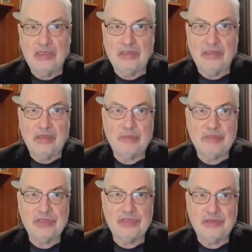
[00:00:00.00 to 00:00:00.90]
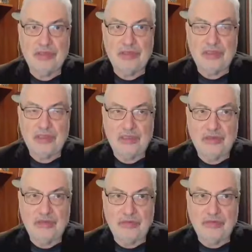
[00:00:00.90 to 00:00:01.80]
good opportunity
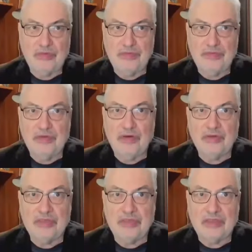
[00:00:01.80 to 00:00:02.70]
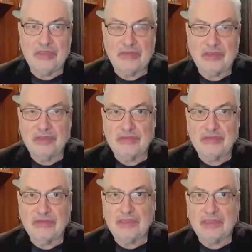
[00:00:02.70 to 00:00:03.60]
to move forward, that Russian
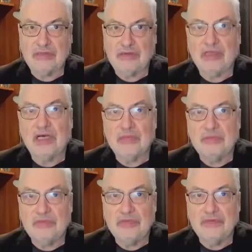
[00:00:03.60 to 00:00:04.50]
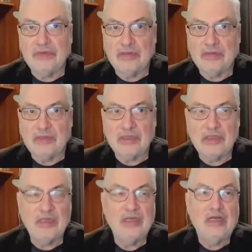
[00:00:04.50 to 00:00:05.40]
forces will not move forward.
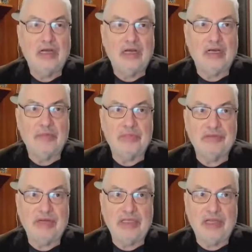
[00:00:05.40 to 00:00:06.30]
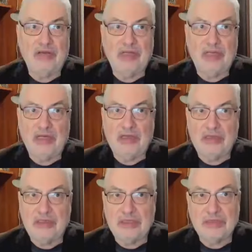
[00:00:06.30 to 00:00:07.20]
But right now, they're
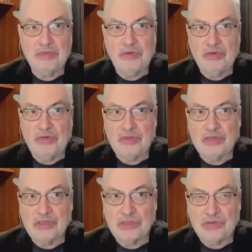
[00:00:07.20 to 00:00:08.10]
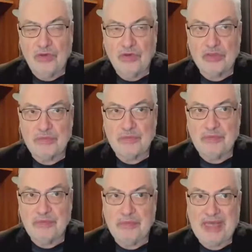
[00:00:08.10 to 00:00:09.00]
in a small, slow
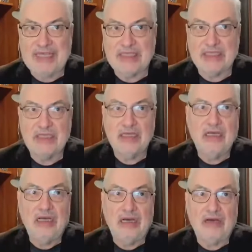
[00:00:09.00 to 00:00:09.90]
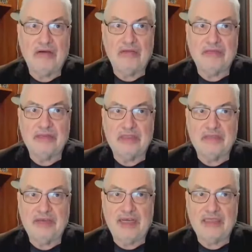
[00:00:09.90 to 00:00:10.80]
pace of
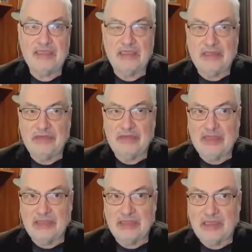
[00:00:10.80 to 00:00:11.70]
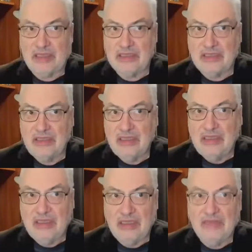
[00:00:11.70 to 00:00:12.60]
advance. They're advancing as
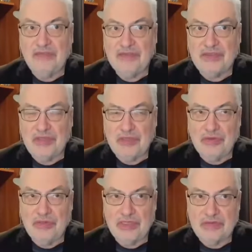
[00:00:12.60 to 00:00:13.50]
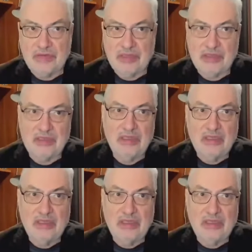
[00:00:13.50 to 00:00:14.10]
infantry units with